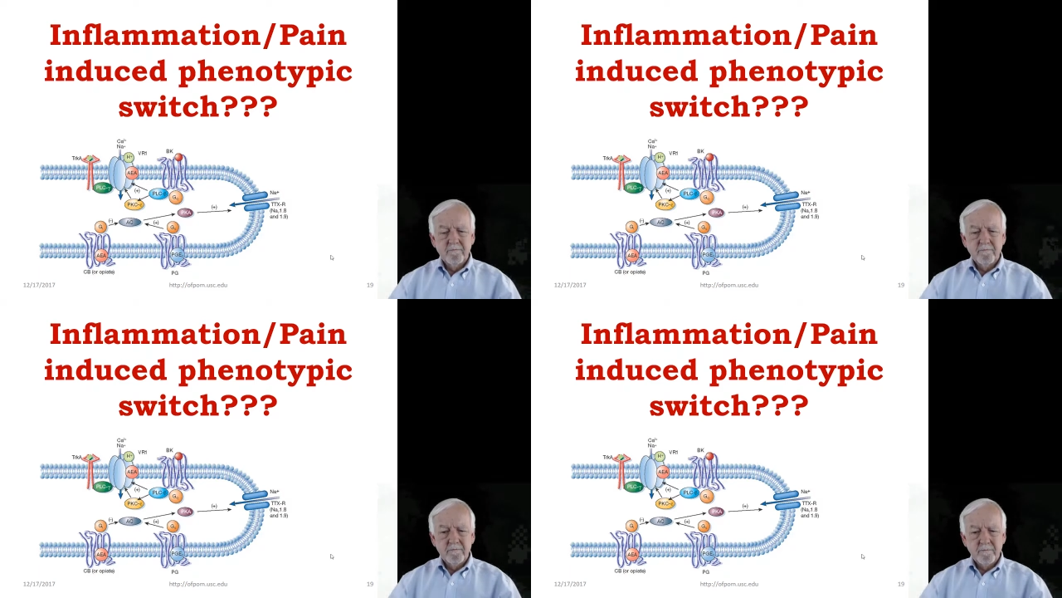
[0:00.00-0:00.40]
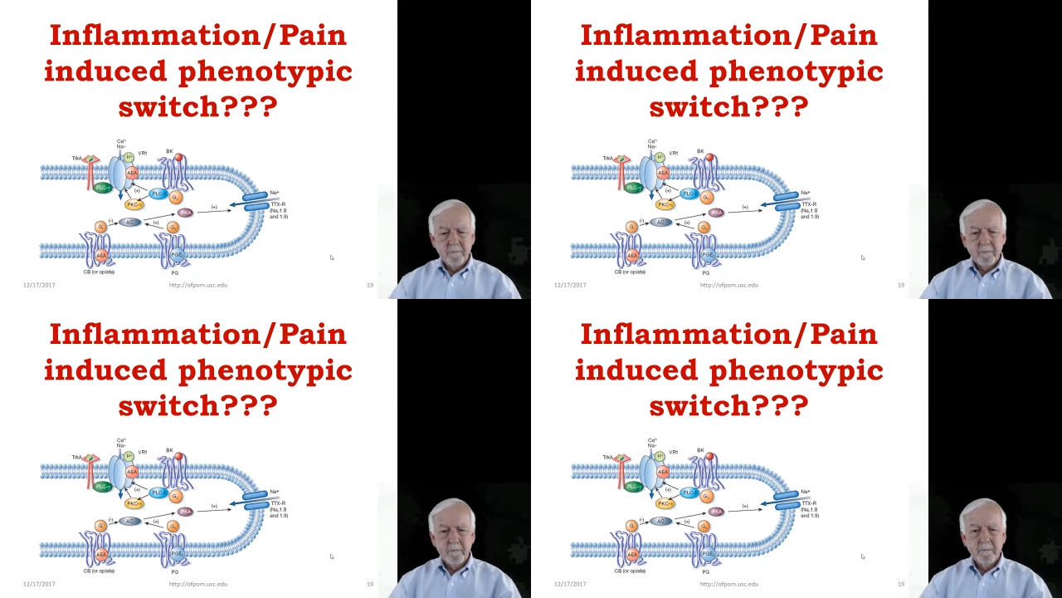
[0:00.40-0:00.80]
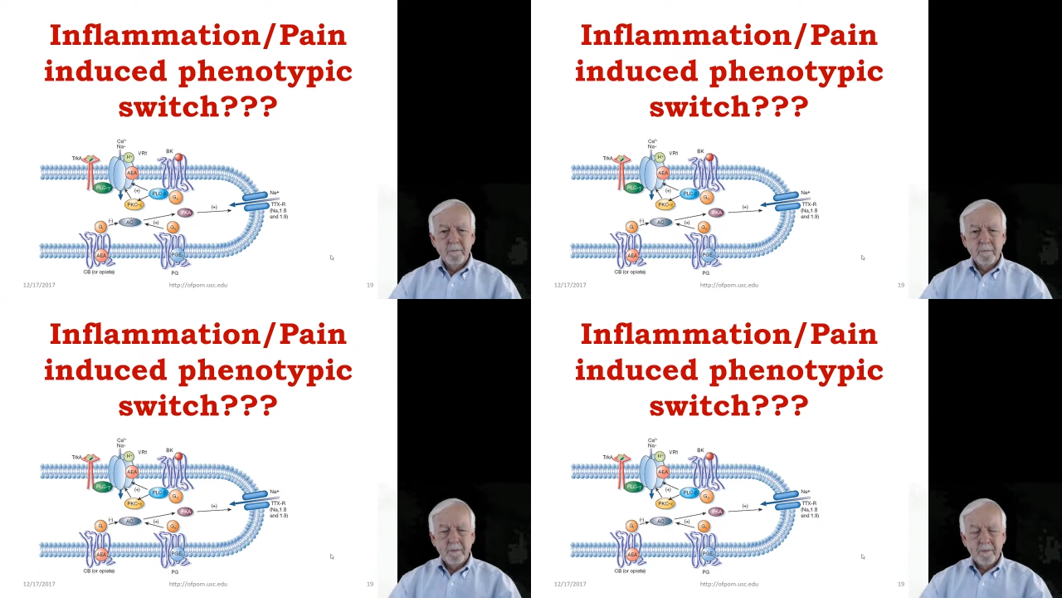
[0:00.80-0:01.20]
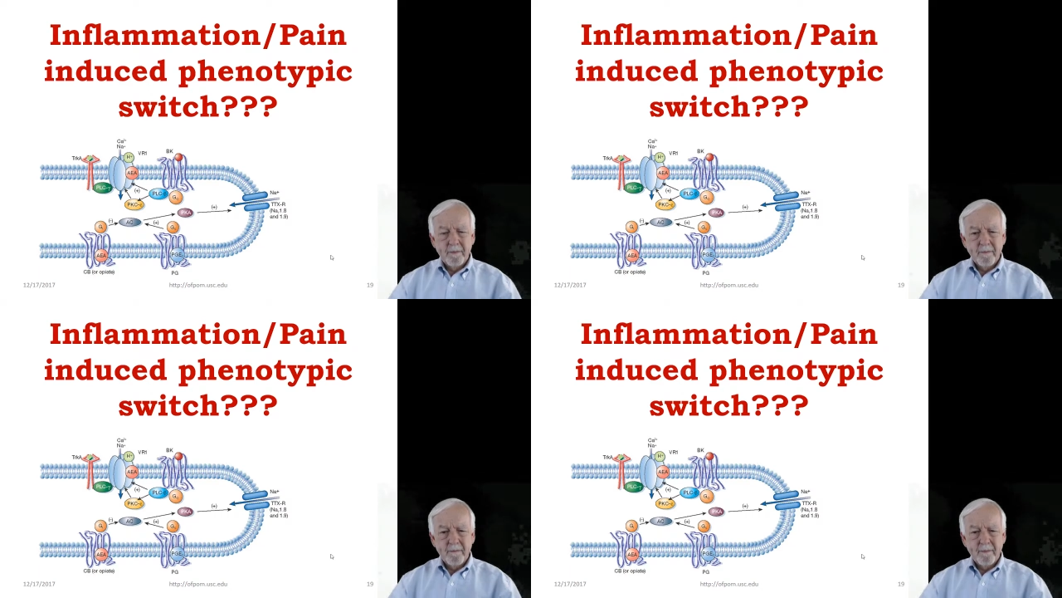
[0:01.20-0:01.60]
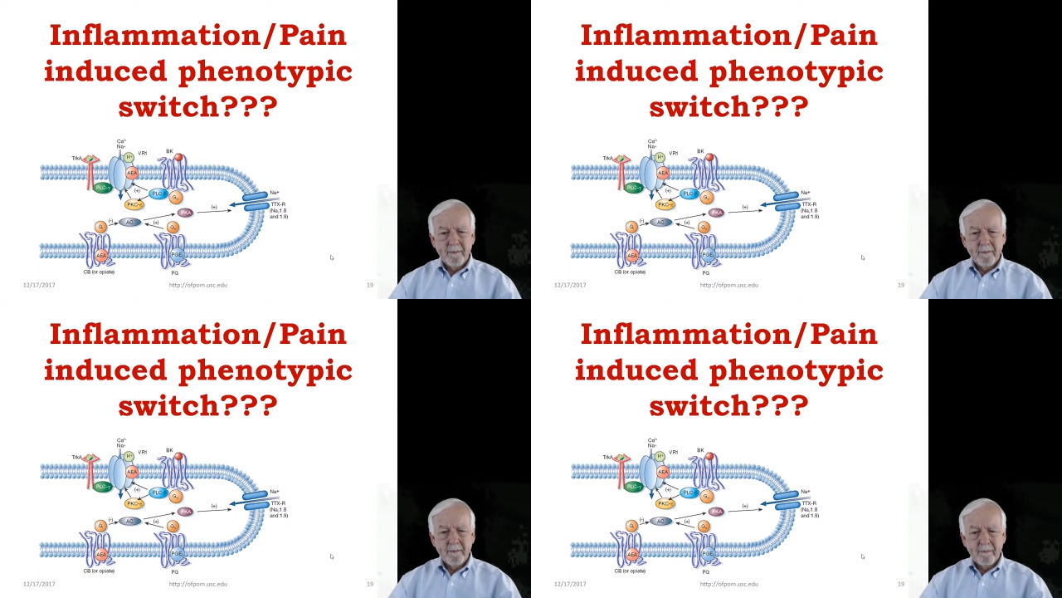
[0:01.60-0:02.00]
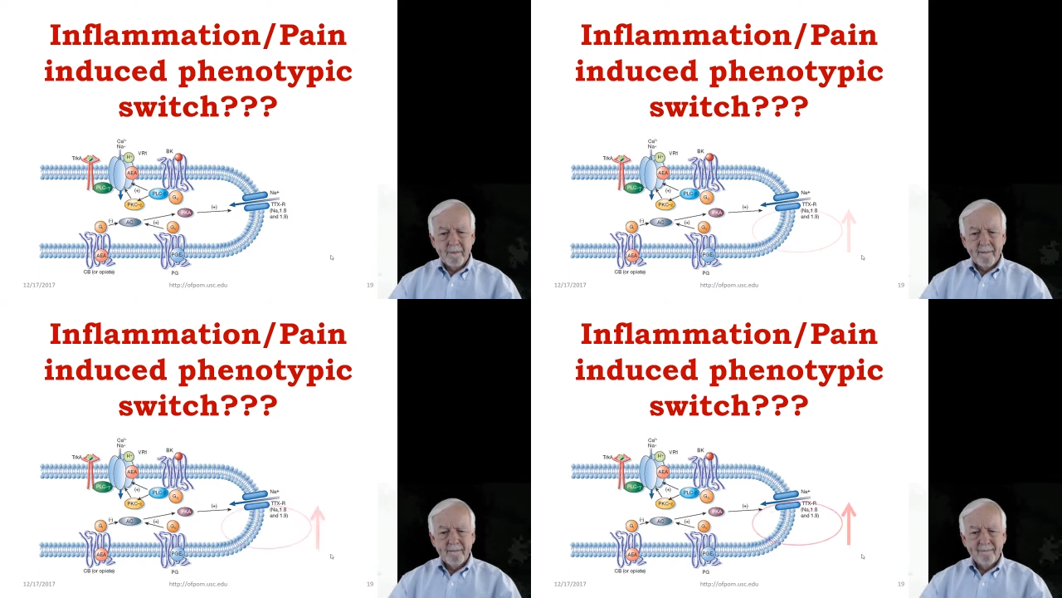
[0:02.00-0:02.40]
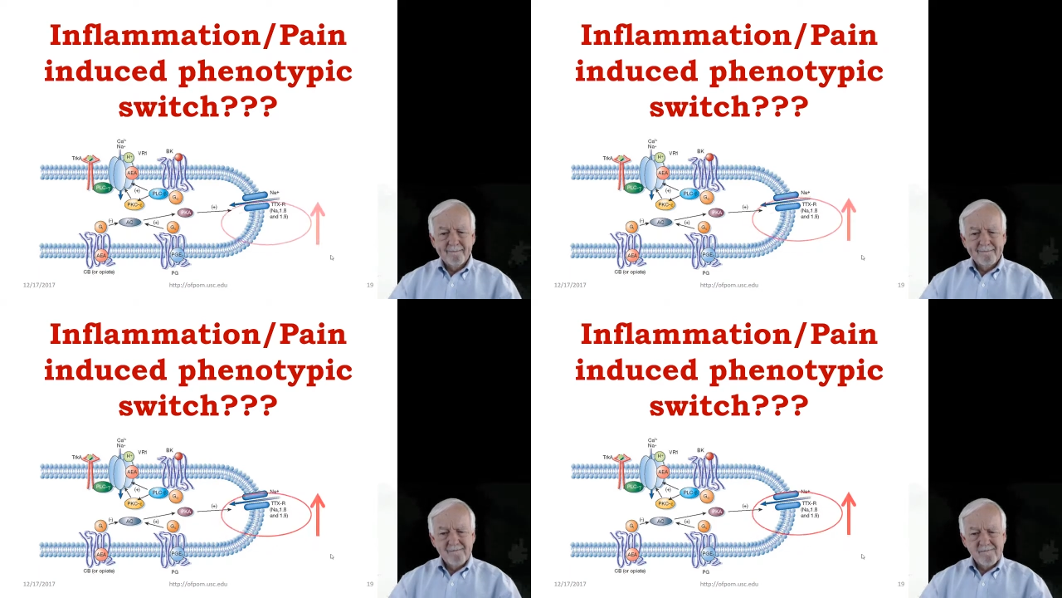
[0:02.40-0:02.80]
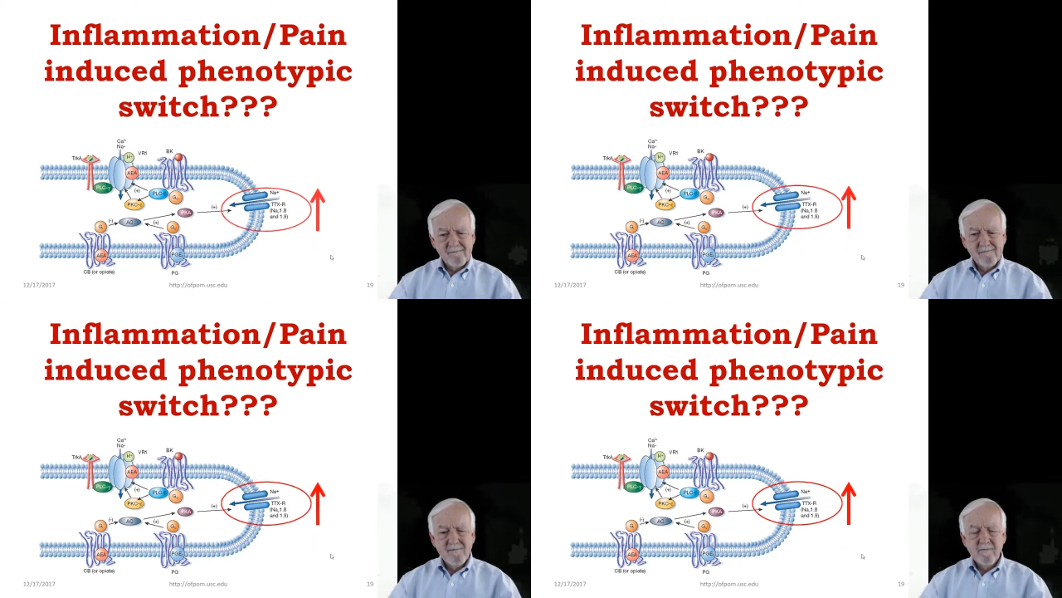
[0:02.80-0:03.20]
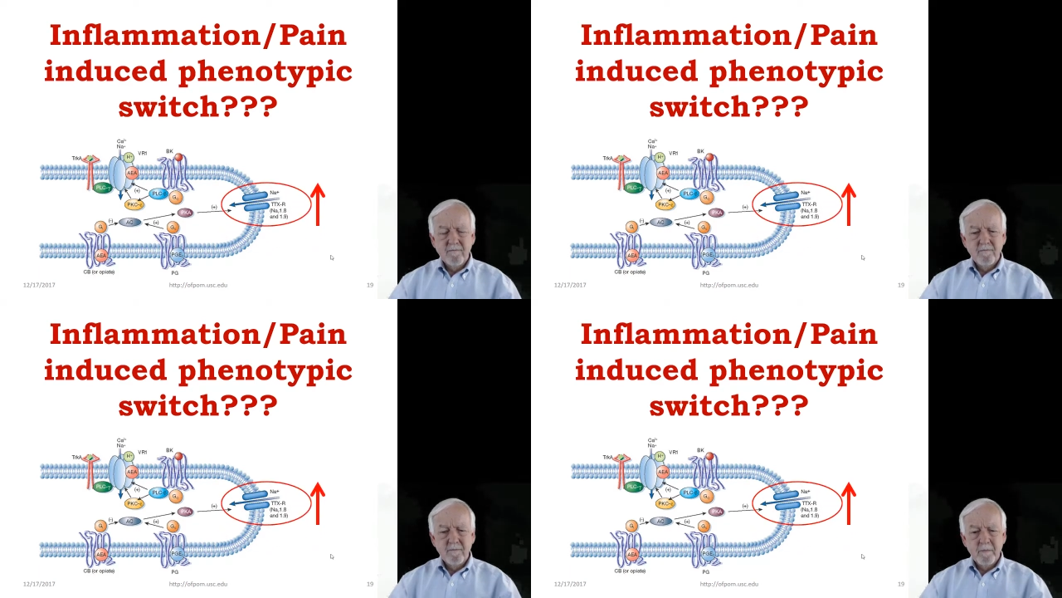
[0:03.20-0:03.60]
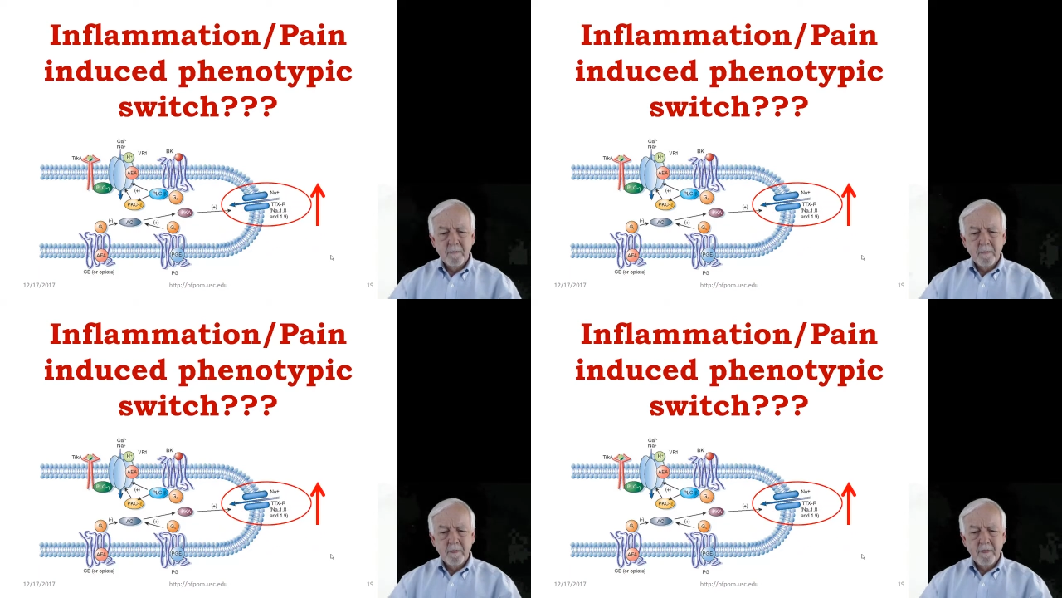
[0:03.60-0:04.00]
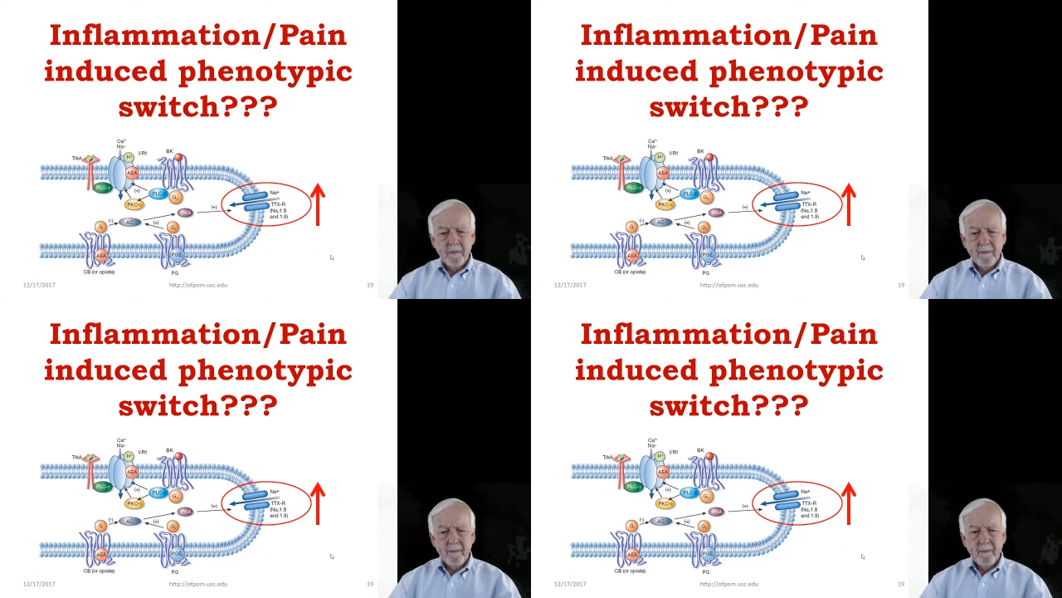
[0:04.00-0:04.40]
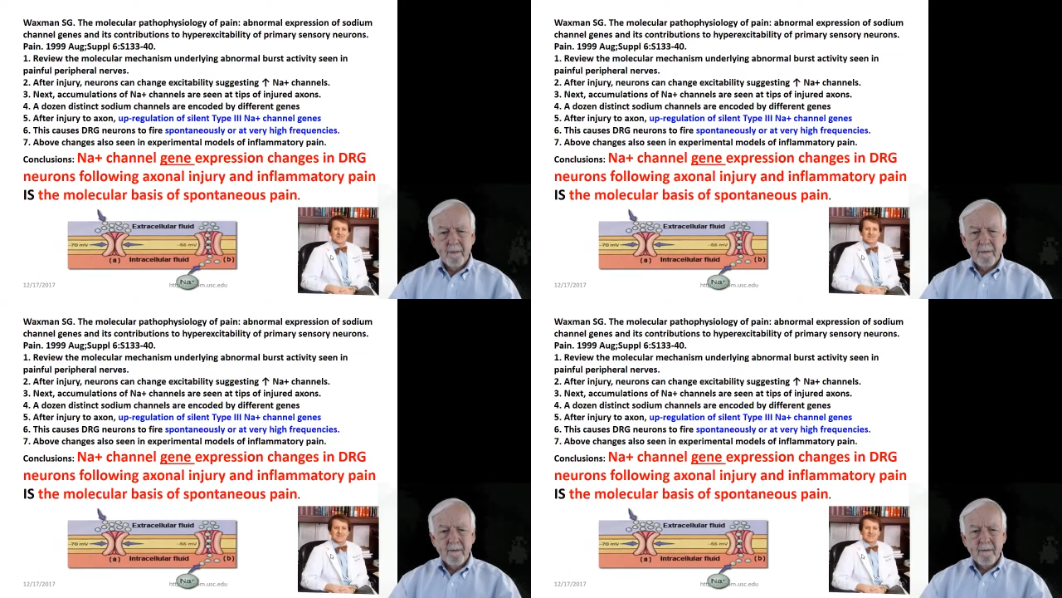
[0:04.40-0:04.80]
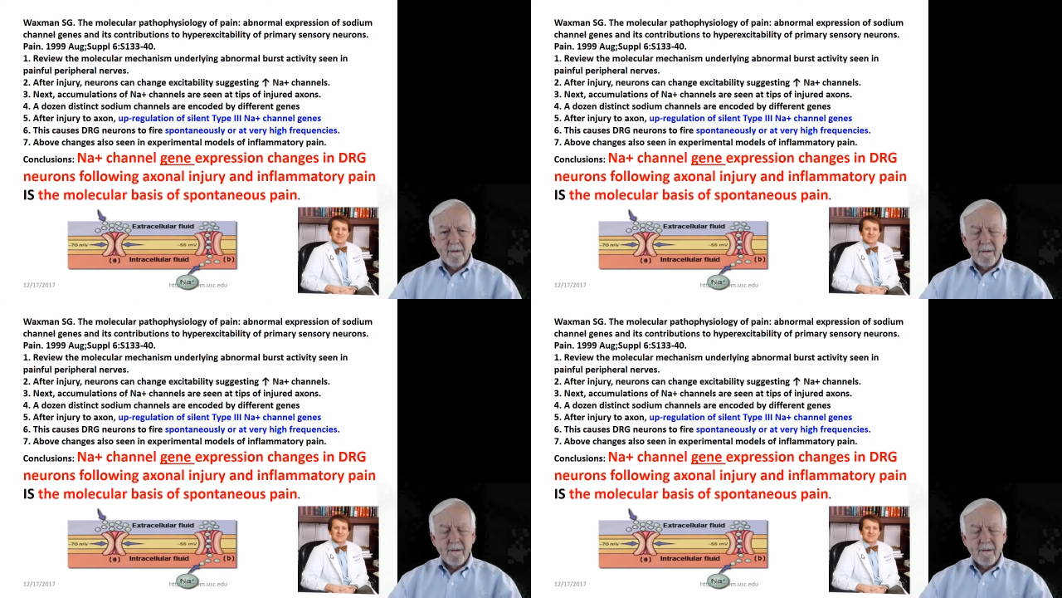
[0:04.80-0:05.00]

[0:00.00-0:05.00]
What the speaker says: (no one is talking)